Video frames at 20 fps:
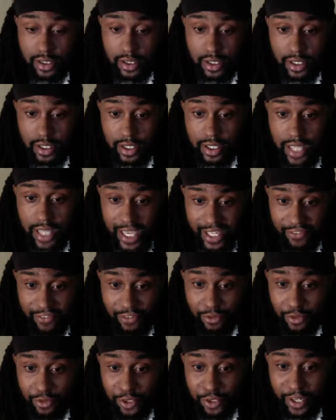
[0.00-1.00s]
Like for
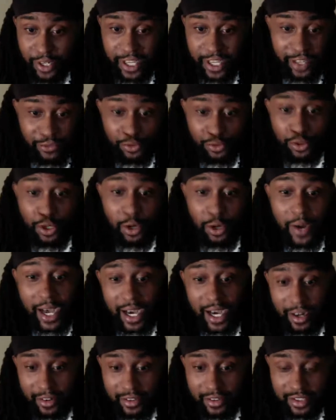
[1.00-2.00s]
real, like if you go
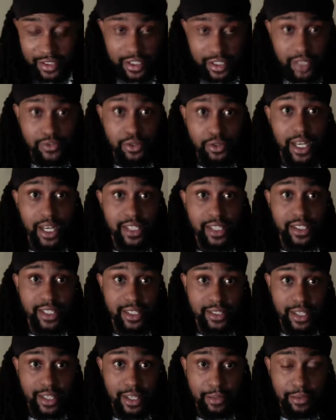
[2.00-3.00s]
out, just give you guys an
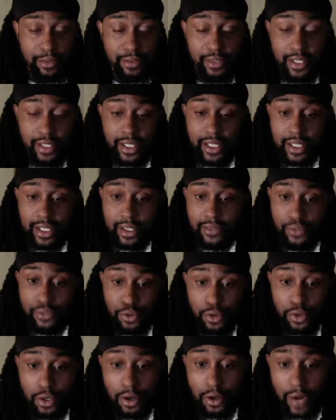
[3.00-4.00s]
example. If
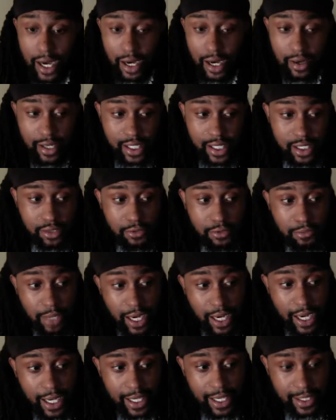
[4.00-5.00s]
you go out and you
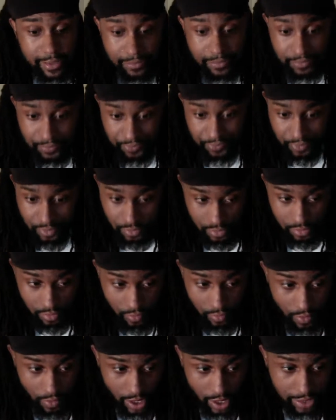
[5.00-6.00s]
buy
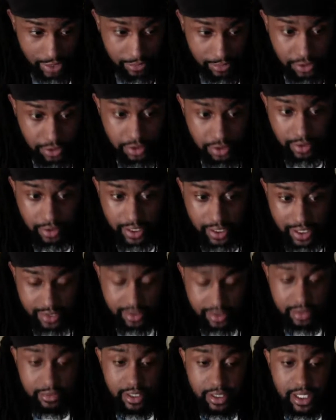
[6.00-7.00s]
a musical
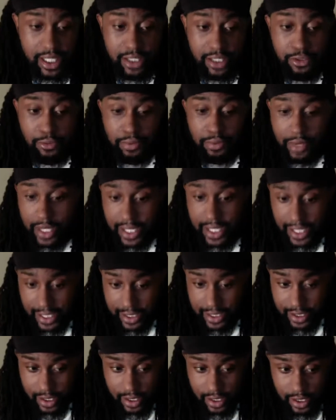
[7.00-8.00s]
instrument and you play
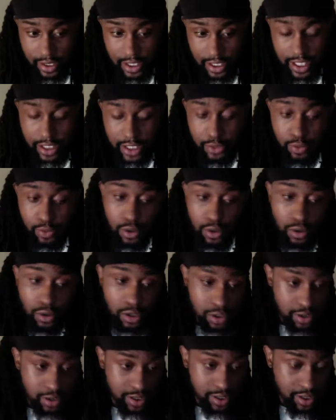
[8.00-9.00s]
it and you record
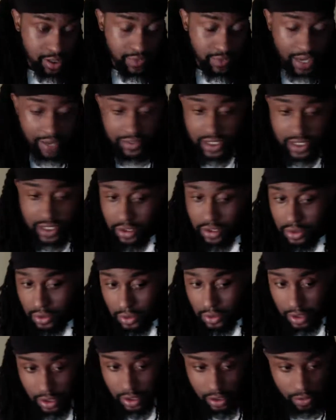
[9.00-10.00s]
yourself, obviously you do
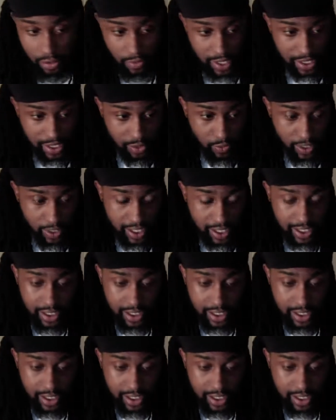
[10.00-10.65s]
it the correct way.